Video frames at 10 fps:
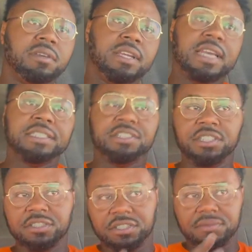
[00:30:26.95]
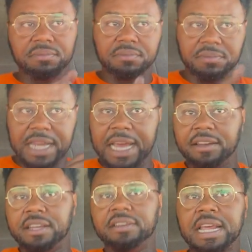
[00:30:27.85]
And that's just that
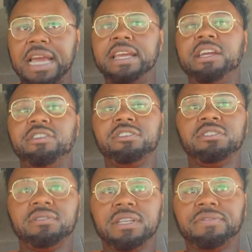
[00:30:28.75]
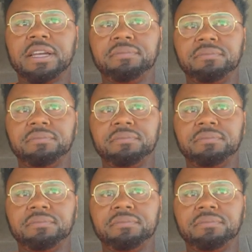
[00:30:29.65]
area. If I